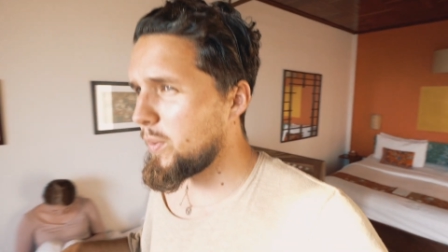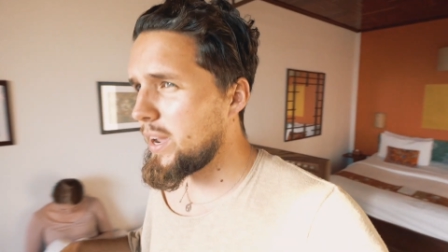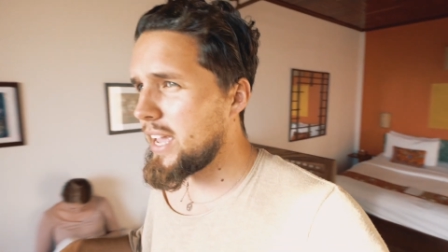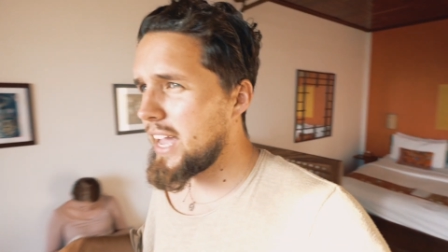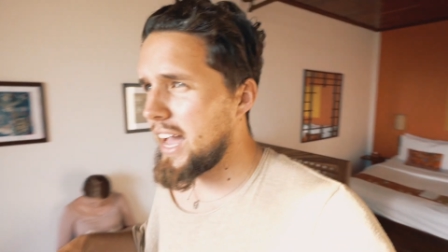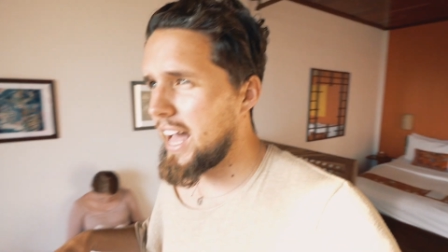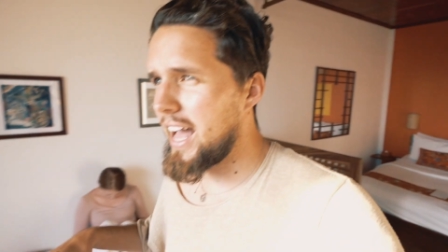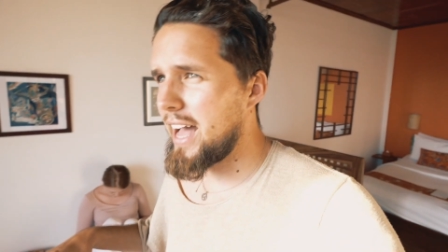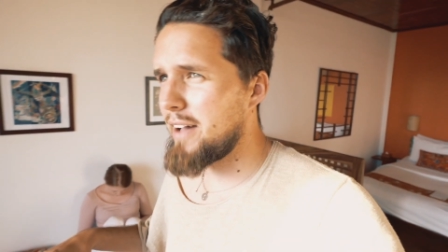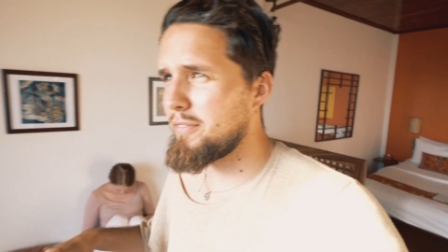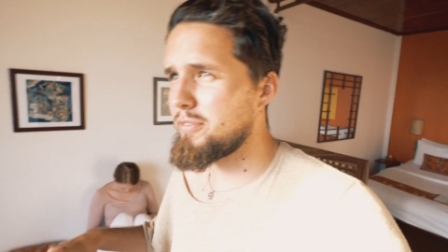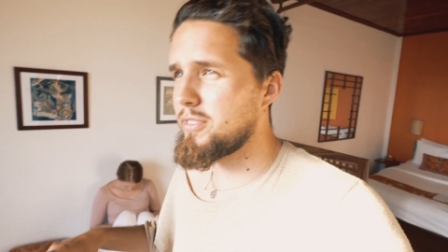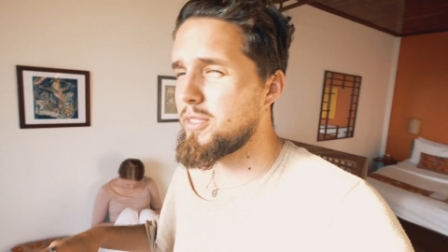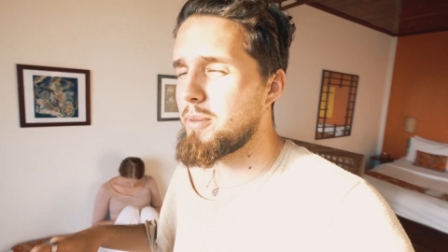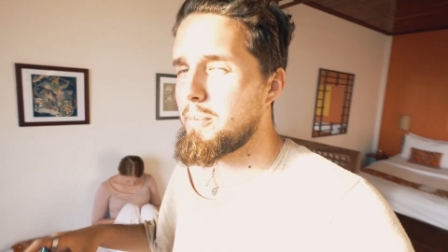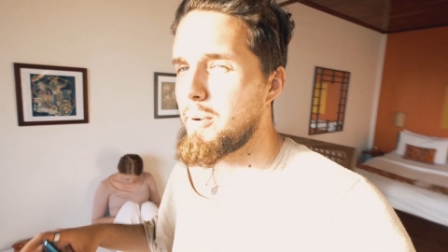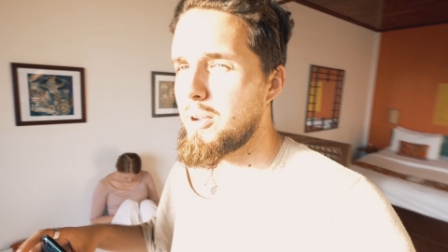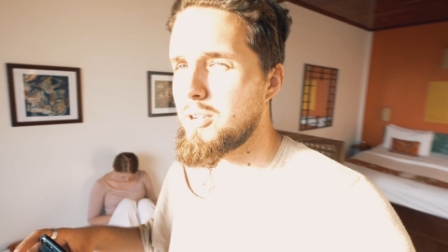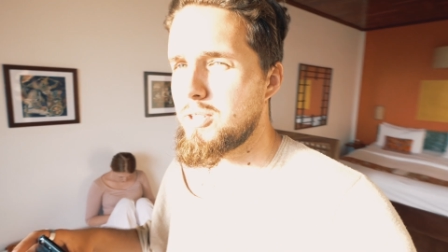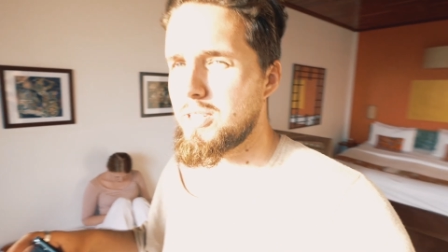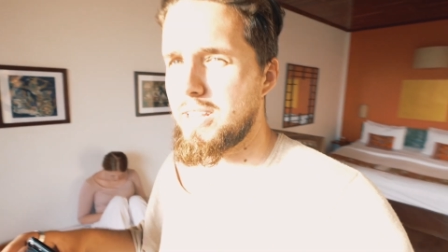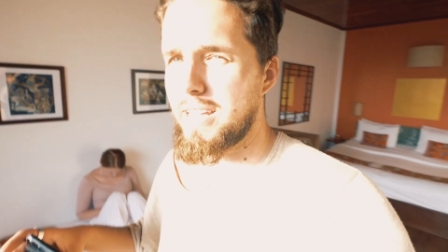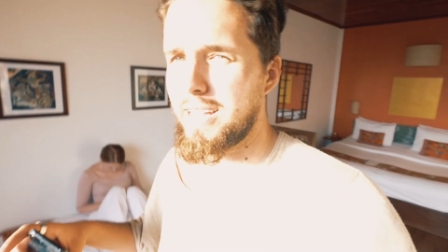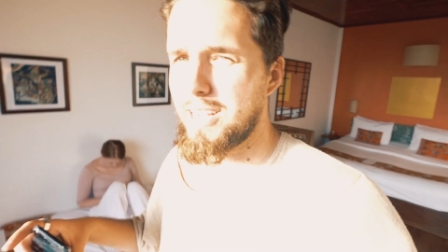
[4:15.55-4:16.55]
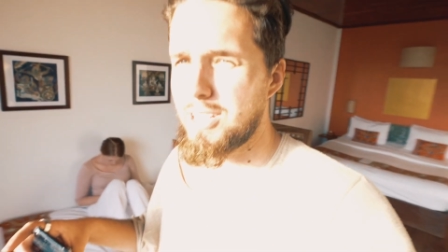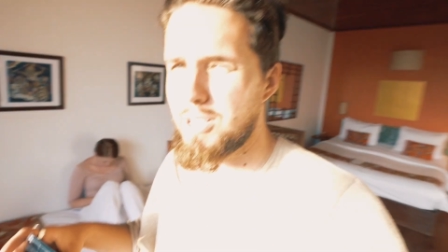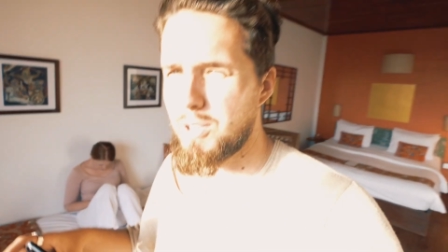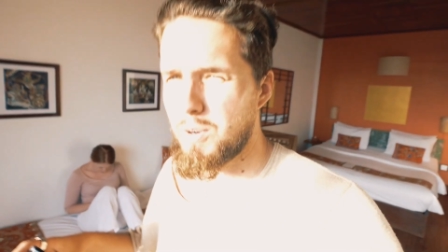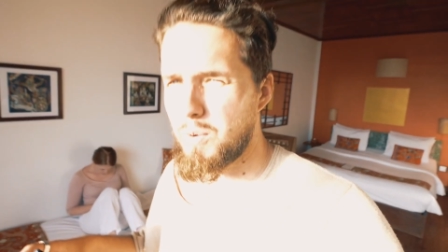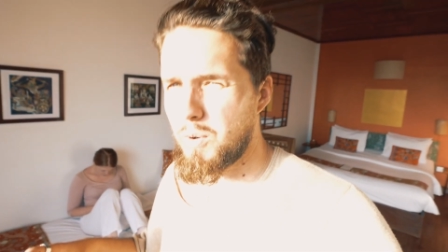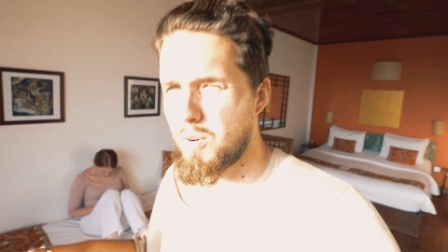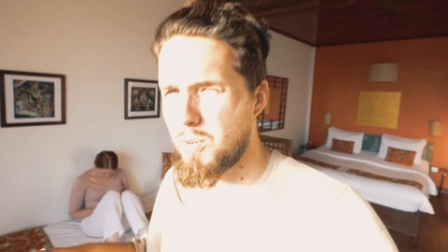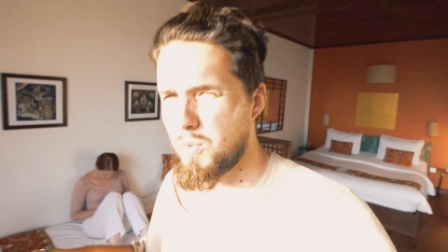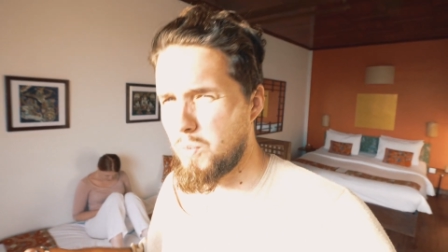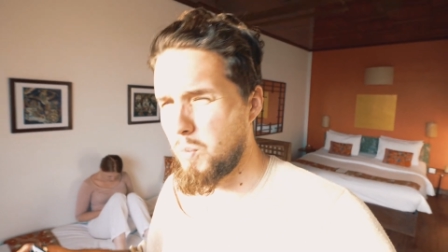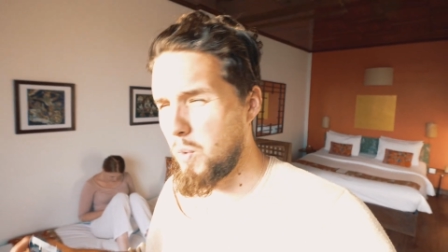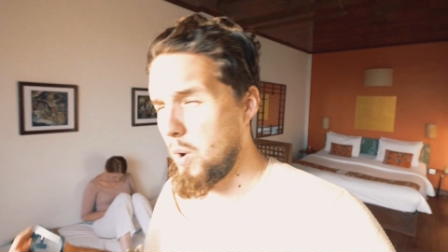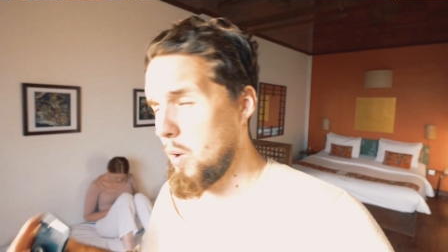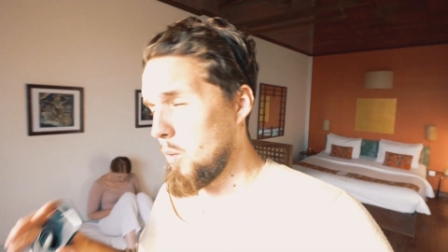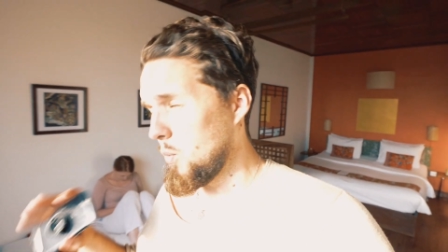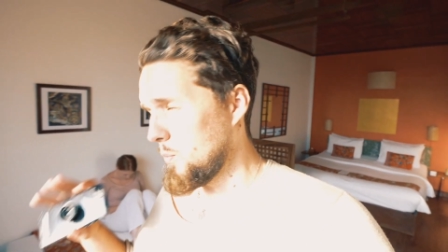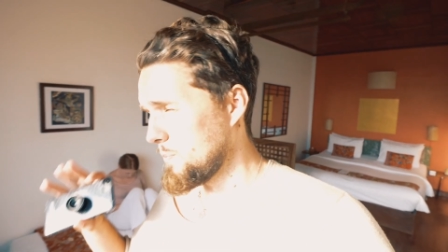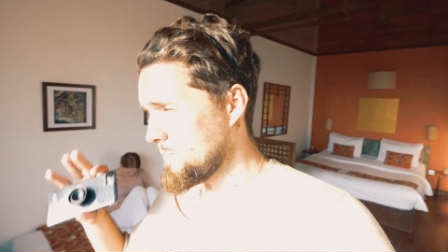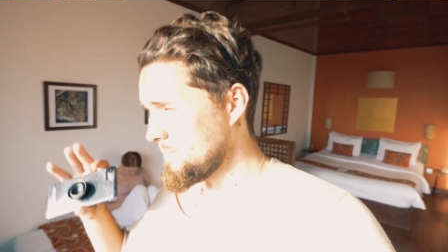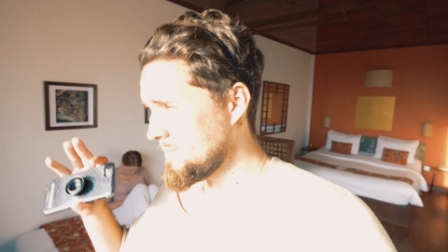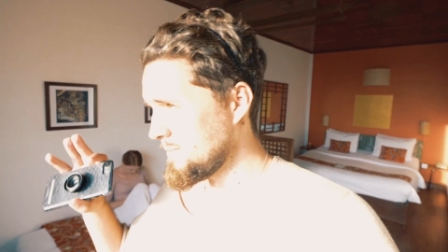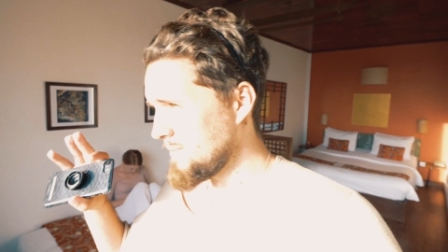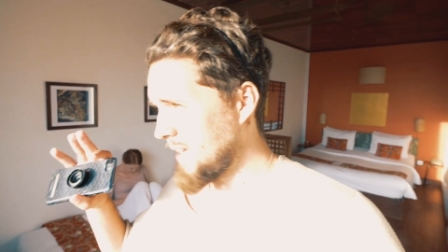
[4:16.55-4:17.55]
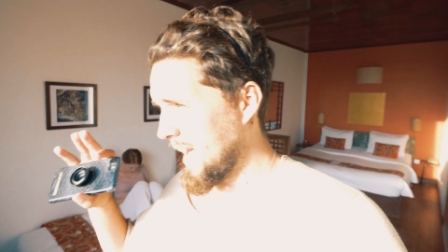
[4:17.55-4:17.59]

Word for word: We have the most inc well,